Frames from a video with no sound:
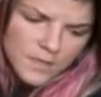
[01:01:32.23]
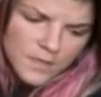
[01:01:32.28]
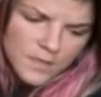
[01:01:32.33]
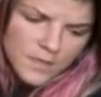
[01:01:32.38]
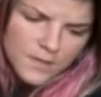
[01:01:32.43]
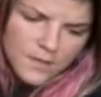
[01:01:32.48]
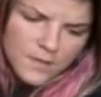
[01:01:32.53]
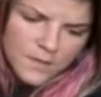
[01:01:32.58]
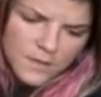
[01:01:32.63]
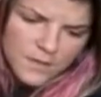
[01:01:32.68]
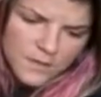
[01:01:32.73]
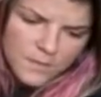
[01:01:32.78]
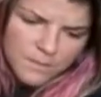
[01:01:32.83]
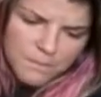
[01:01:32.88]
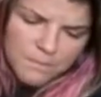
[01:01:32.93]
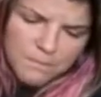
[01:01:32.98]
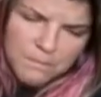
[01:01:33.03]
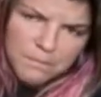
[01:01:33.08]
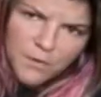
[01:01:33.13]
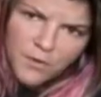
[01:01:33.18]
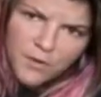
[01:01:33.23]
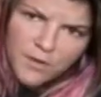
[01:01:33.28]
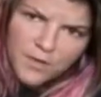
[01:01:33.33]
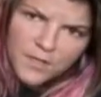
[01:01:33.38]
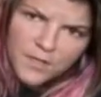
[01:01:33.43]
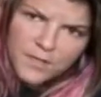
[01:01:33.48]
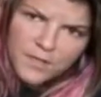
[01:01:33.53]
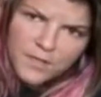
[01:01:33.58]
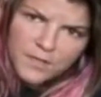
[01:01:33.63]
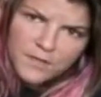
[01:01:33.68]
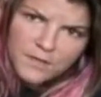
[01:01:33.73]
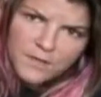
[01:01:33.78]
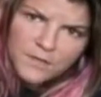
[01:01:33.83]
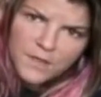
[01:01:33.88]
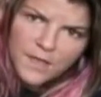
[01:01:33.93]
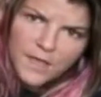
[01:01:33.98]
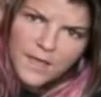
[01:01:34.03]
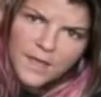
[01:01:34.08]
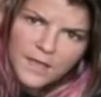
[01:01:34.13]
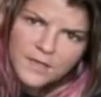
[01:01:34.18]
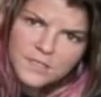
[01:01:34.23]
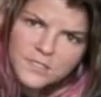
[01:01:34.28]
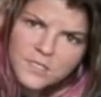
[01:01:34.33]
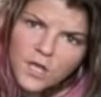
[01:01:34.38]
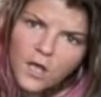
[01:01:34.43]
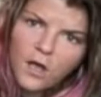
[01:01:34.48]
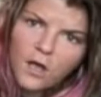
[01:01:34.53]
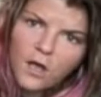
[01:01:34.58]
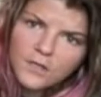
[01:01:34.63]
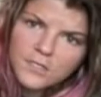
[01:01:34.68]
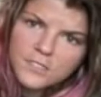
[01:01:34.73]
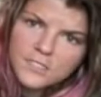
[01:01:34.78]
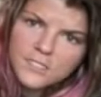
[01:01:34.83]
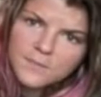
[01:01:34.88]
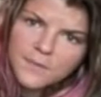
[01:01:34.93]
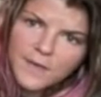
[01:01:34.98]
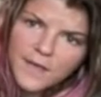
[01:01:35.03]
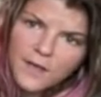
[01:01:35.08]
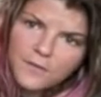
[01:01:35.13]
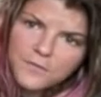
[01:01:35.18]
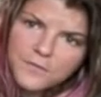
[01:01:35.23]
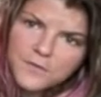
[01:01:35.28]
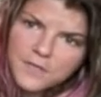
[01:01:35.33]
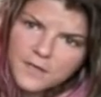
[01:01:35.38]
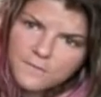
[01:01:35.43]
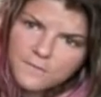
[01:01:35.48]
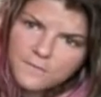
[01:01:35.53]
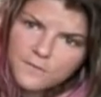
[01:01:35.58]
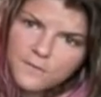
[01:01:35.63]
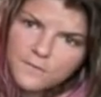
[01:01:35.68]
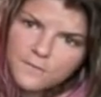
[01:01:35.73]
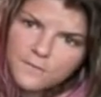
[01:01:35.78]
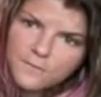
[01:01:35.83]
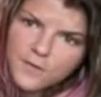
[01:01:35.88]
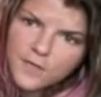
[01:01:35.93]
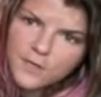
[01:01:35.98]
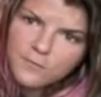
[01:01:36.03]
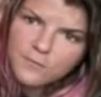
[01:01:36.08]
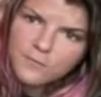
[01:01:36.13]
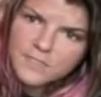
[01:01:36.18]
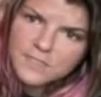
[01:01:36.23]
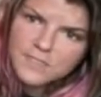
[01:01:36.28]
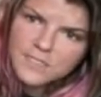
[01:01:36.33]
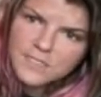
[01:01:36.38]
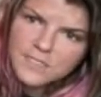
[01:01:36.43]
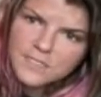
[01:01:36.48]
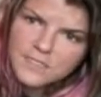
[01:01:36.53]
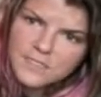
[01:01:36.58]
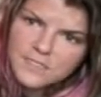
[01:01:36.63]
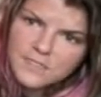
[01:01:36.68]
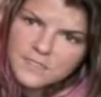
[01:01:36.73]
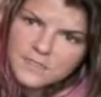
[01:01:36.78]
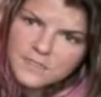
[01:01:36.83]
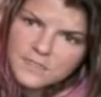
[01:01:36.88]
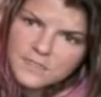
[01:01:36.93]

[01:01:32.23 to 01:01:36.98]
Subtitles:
the book that talks about the different frequencies?